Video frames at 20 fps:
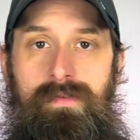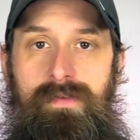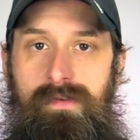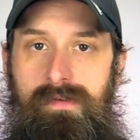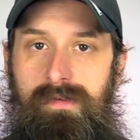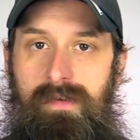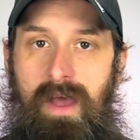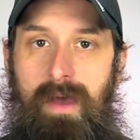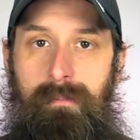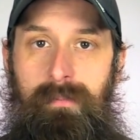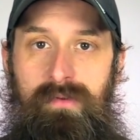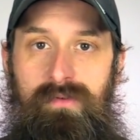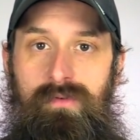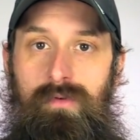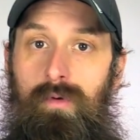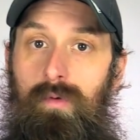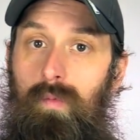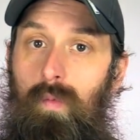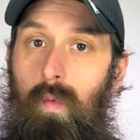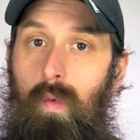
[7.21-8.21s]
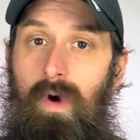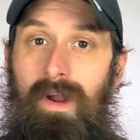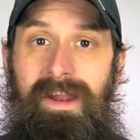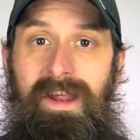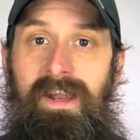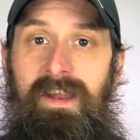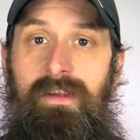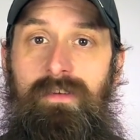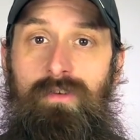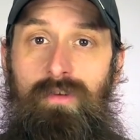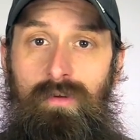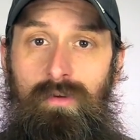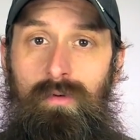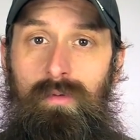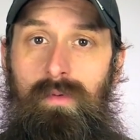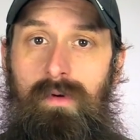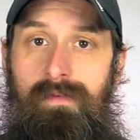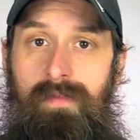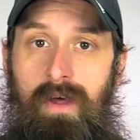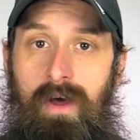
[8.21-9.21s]
This is episode
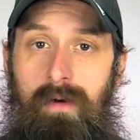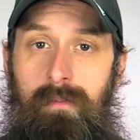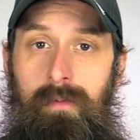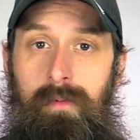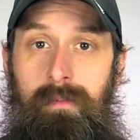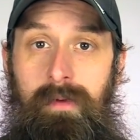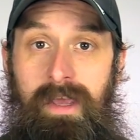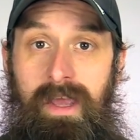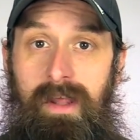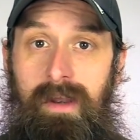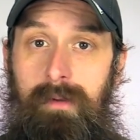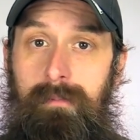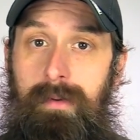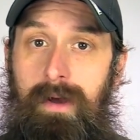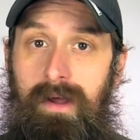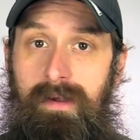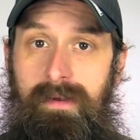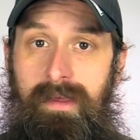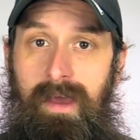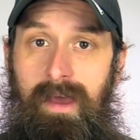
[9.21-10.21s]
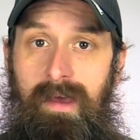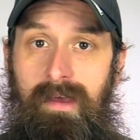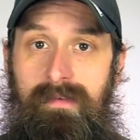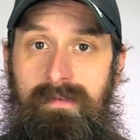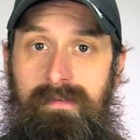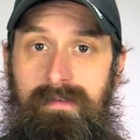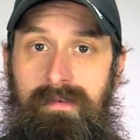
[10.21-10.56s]
182 of the Humble Mechanic Podcast.